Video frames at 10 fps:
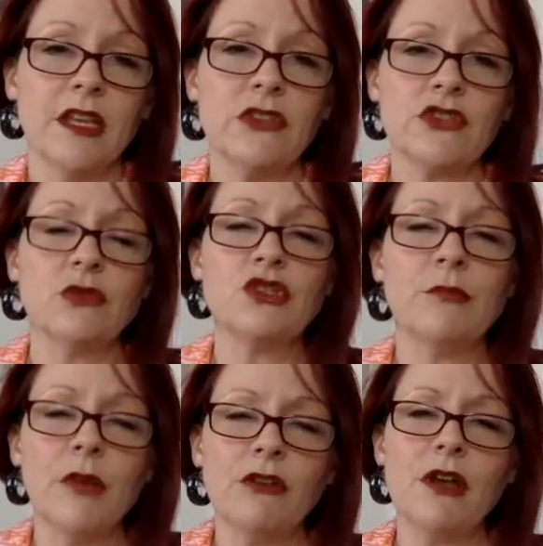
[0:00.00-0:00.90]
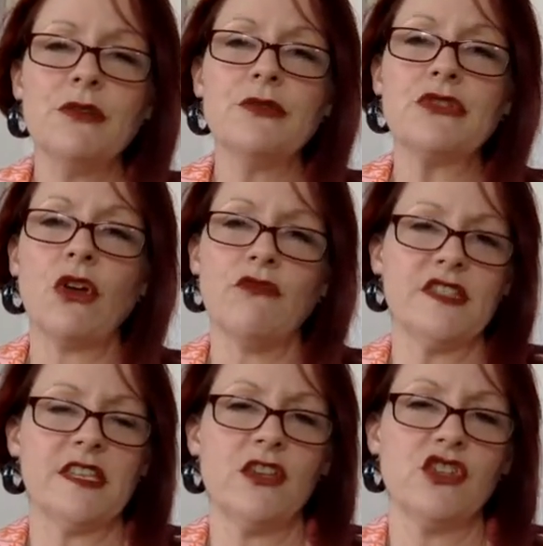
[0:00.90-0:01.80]
So tomorrow's
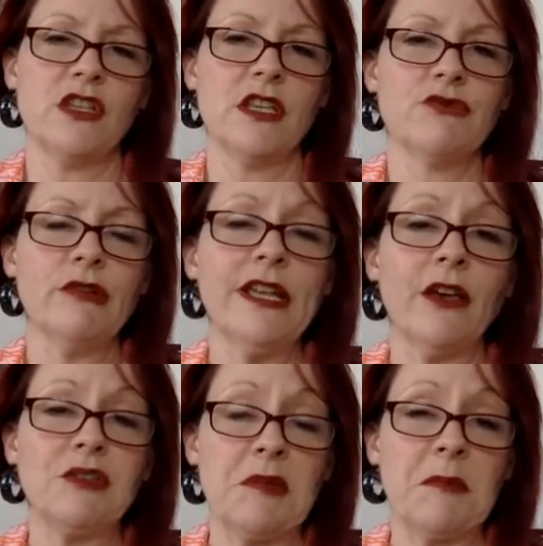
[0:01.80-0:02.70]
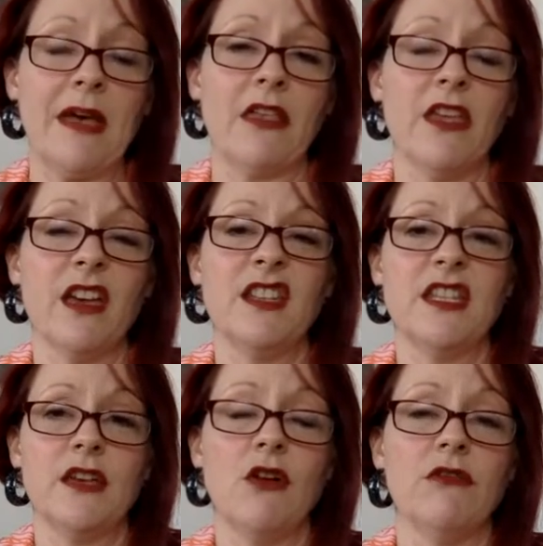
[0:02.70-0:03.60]
conversation is really going to be about the
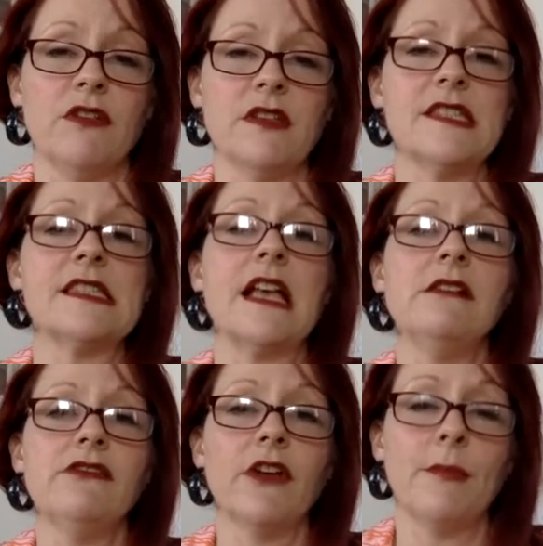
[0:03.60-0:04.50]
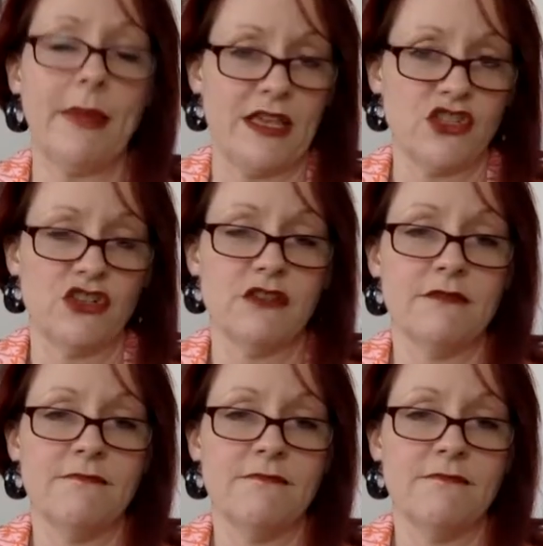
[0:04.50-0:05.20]
idea of self-compassion.